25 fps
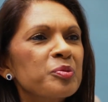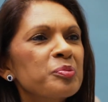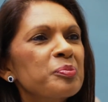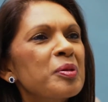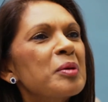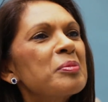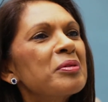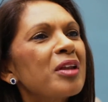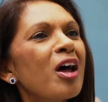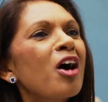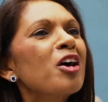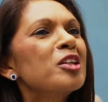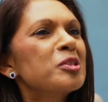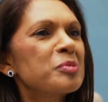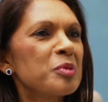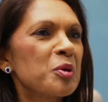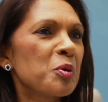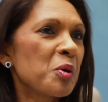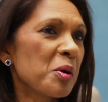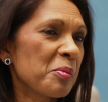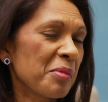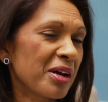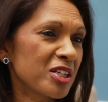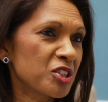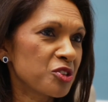People ask me
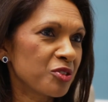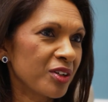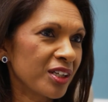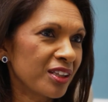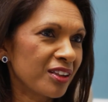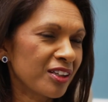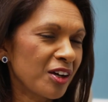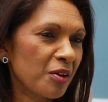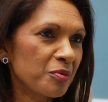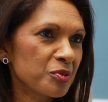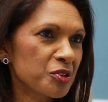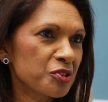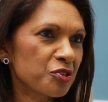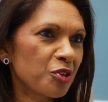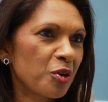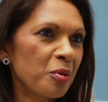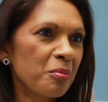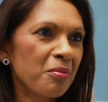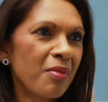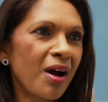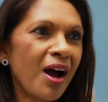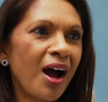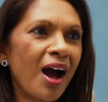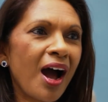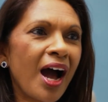where my strength comes
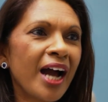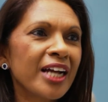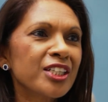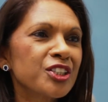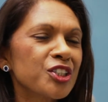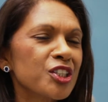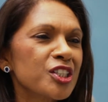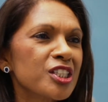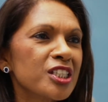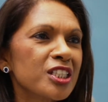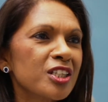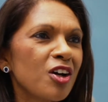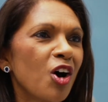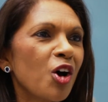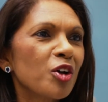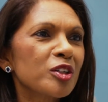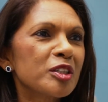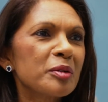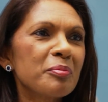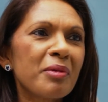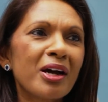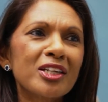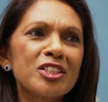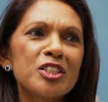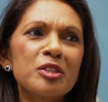from. I just can't
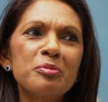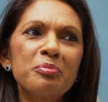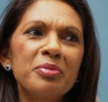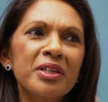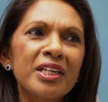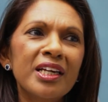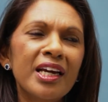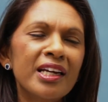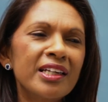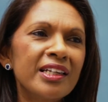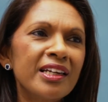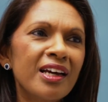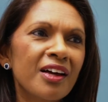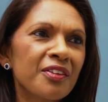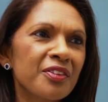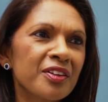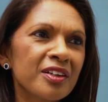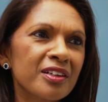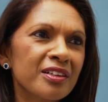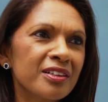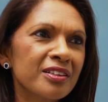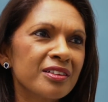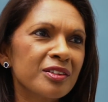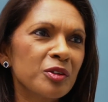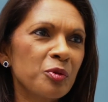imagine being any
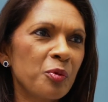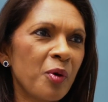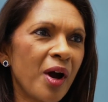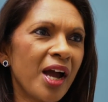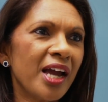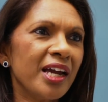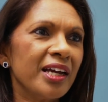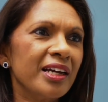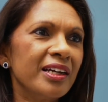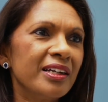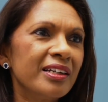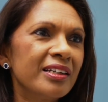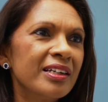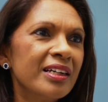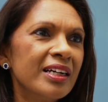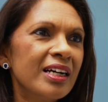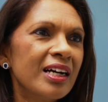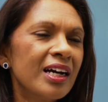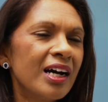other way.